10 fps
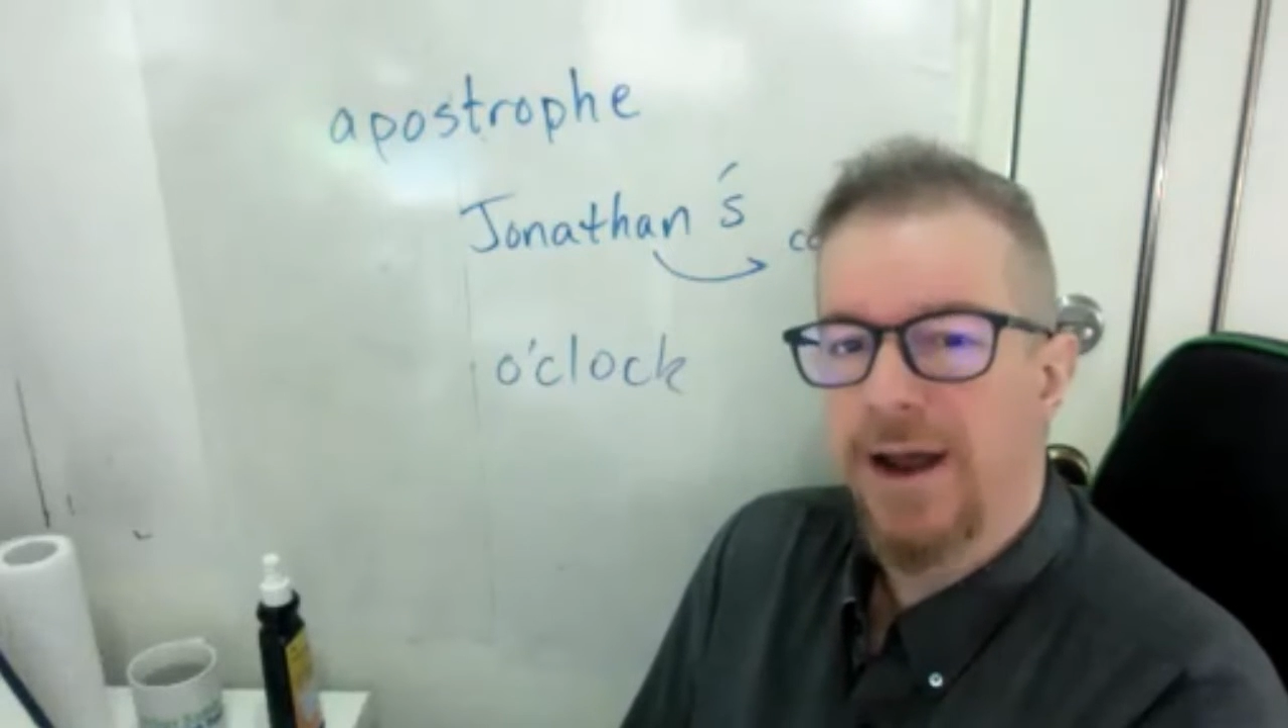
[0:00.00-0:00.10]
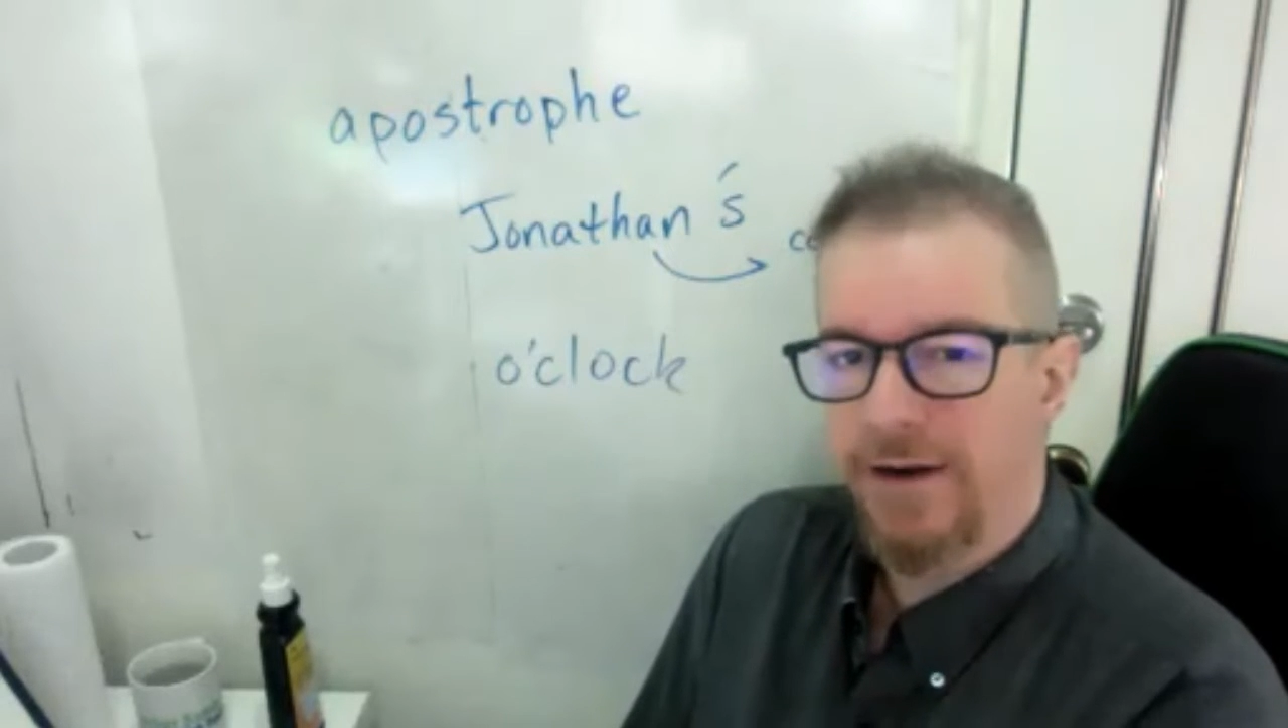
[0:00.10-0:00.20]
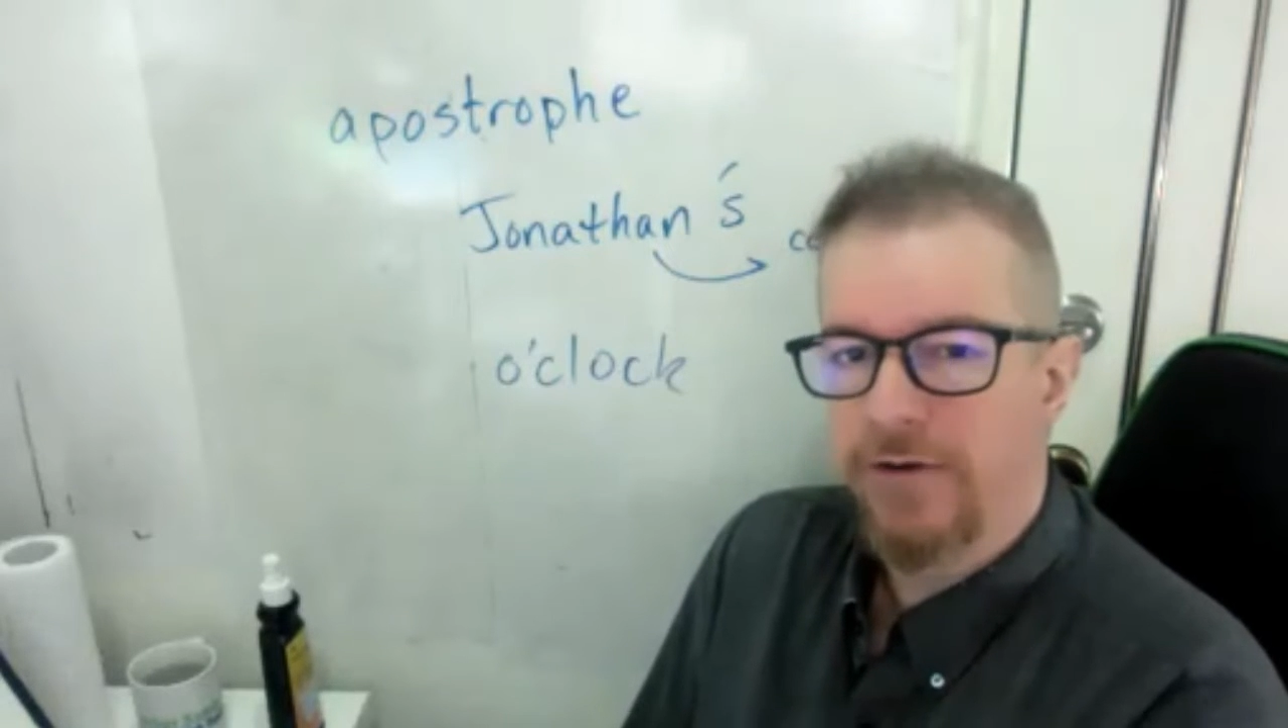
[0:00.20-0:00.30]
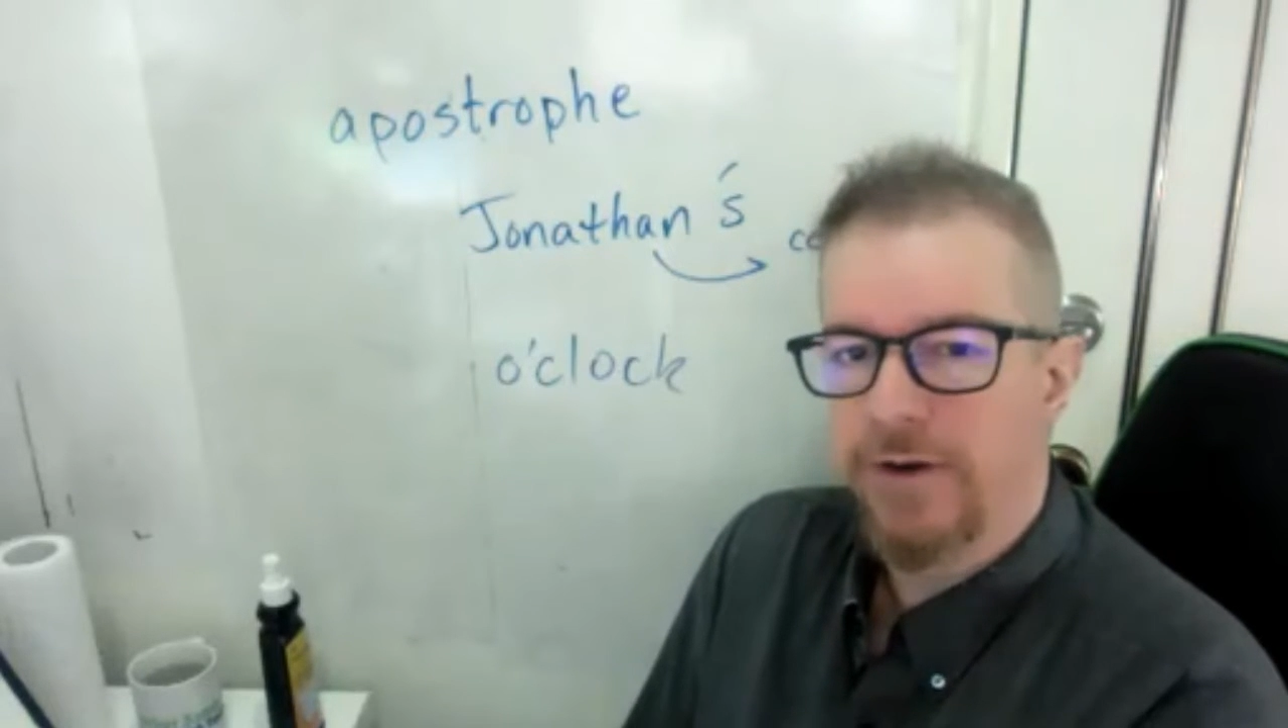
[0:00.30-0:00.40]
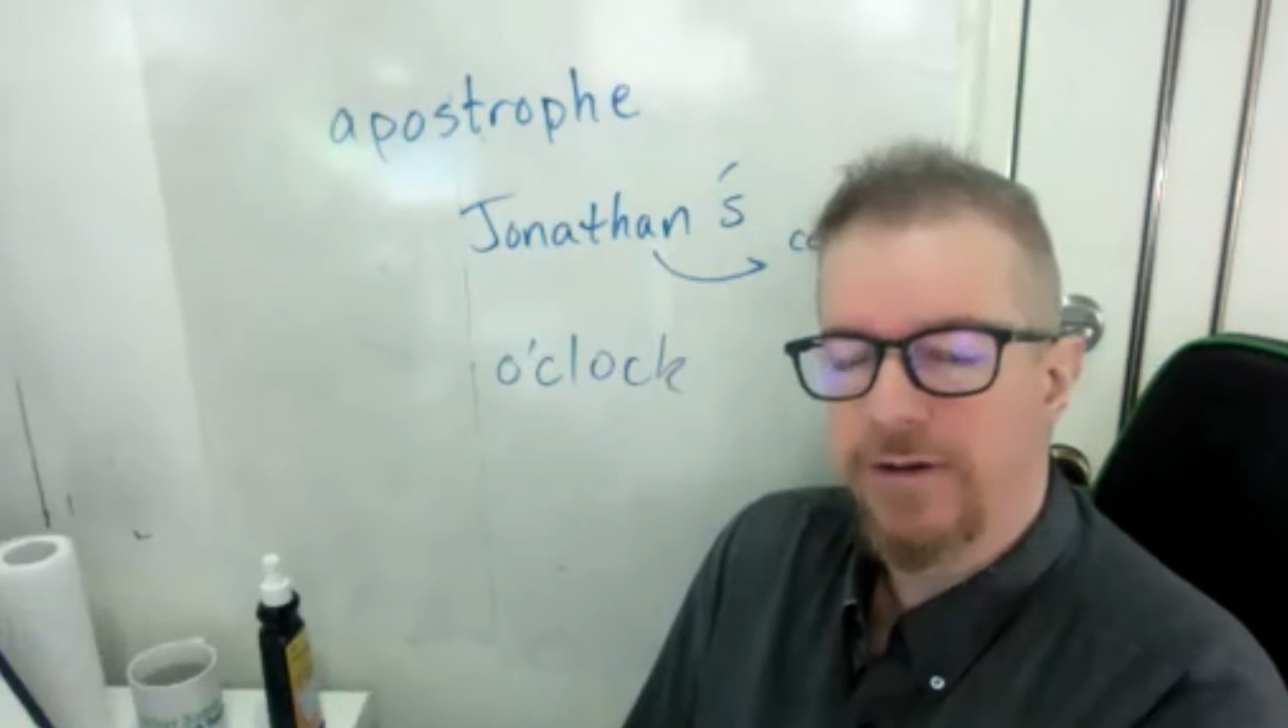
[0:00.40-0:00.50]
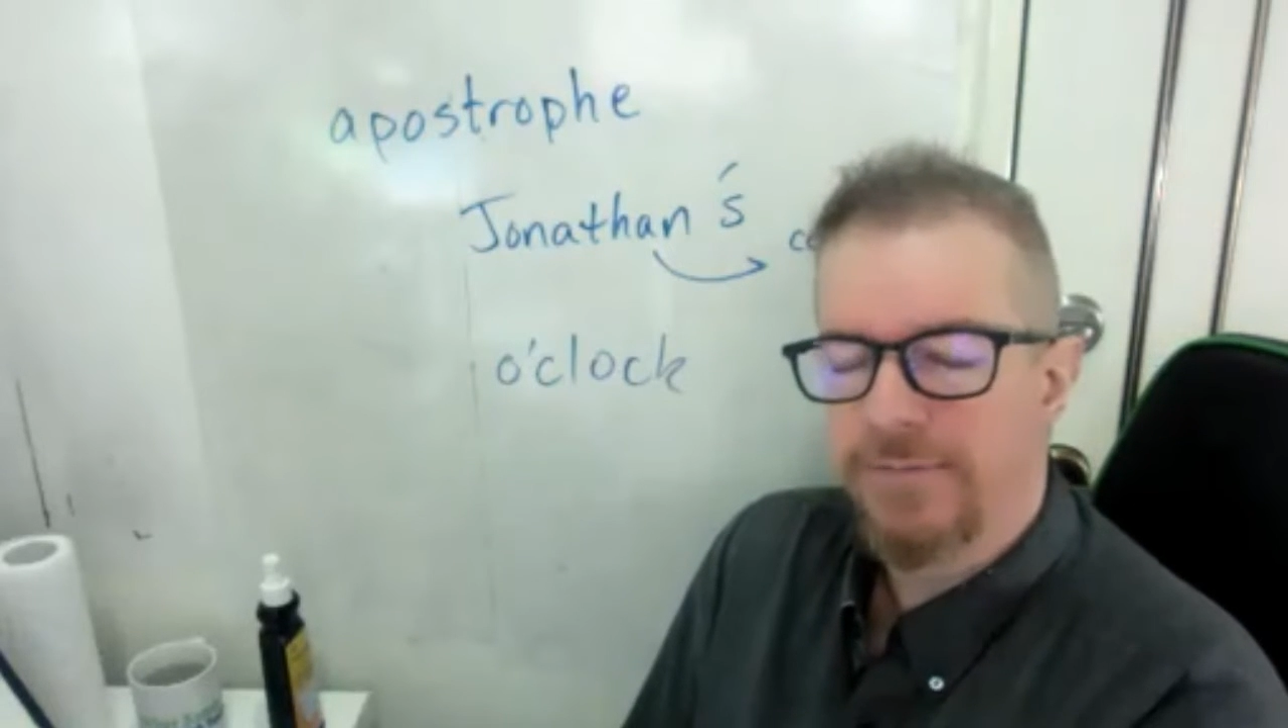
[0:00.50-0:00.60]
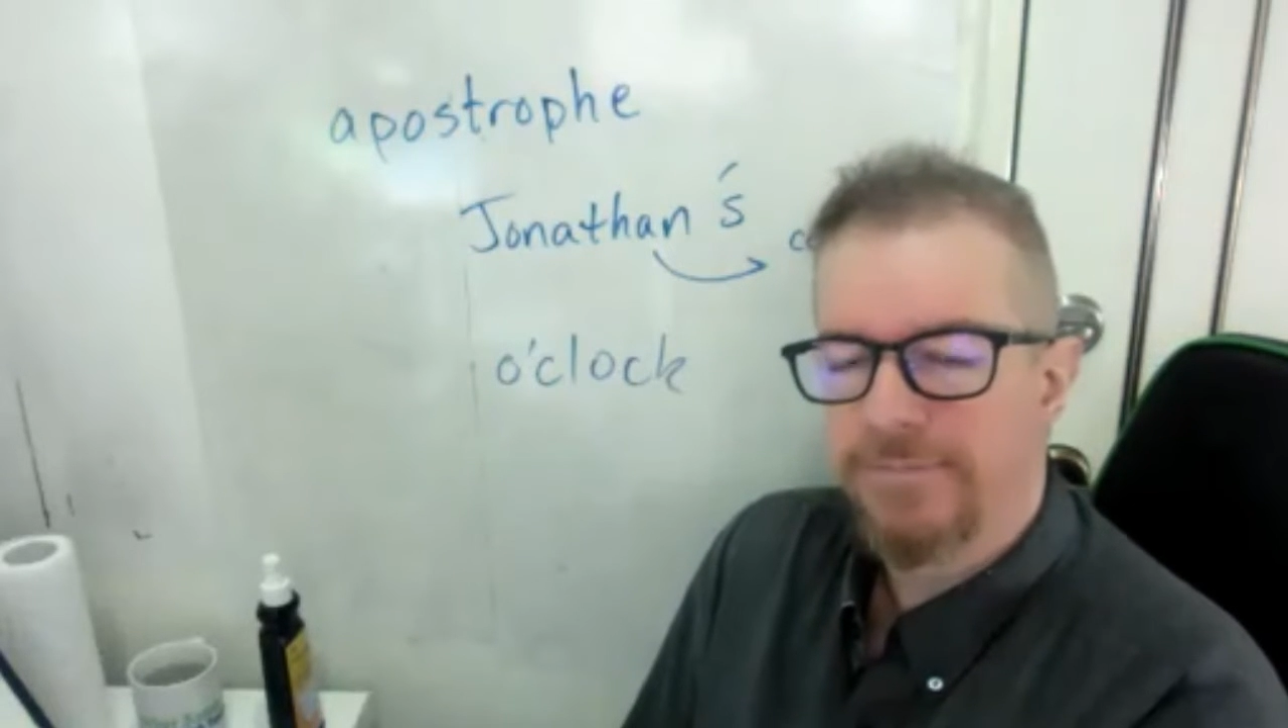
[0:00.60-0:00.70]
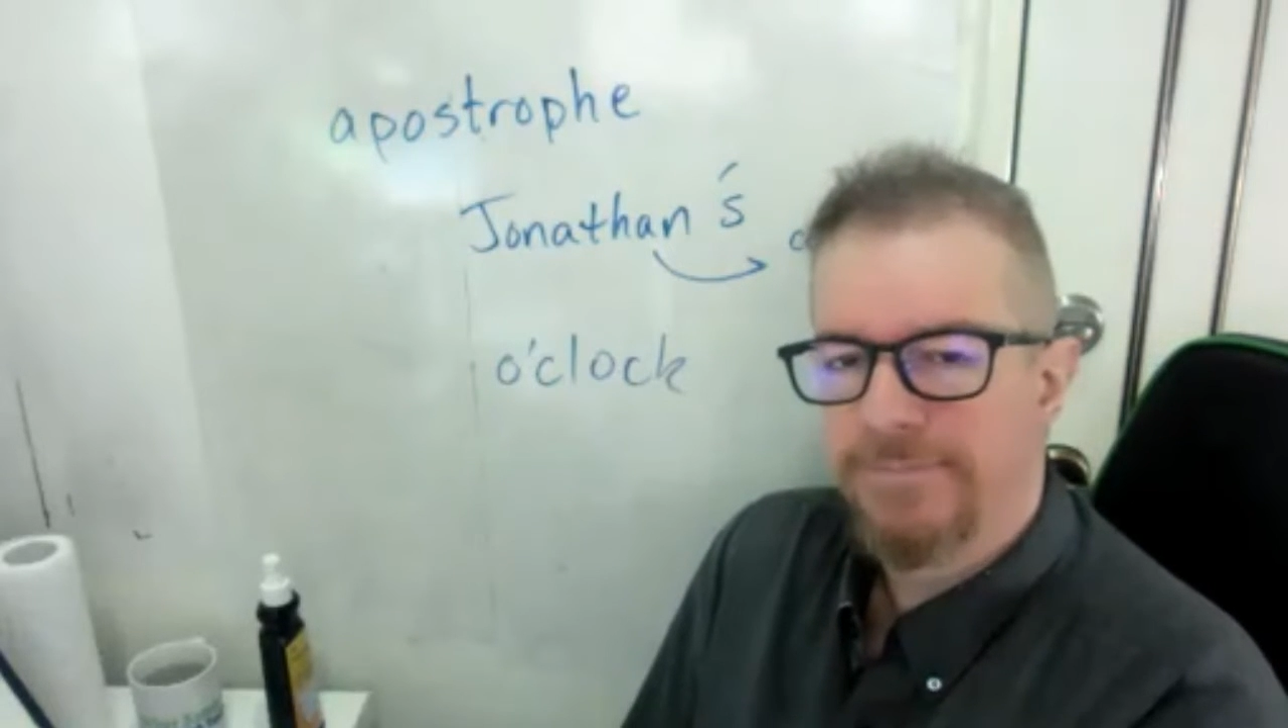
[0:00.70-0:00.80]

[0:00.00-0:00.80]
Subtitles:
accurate.